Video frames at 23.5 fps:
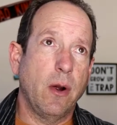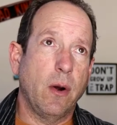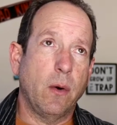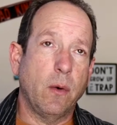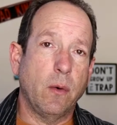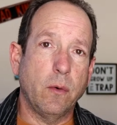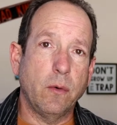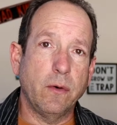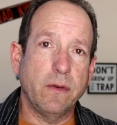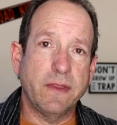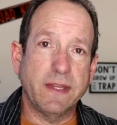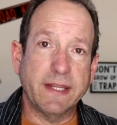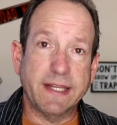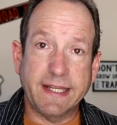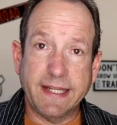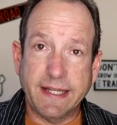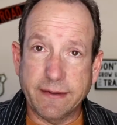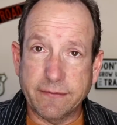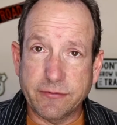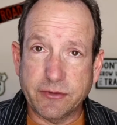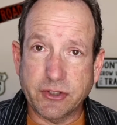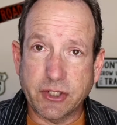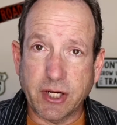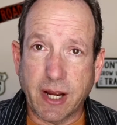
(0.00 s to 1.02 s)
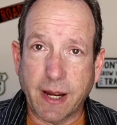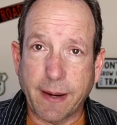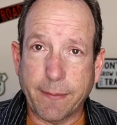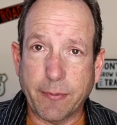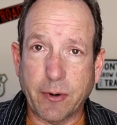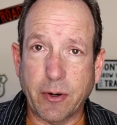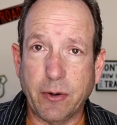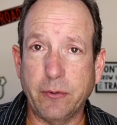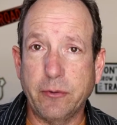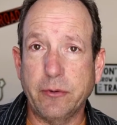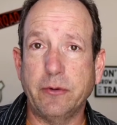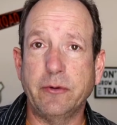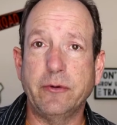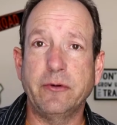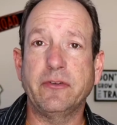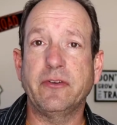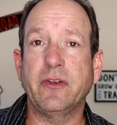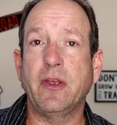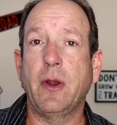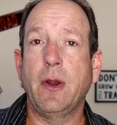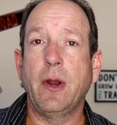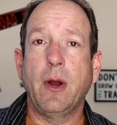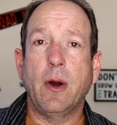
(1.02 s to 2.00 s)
or the gift shop owners,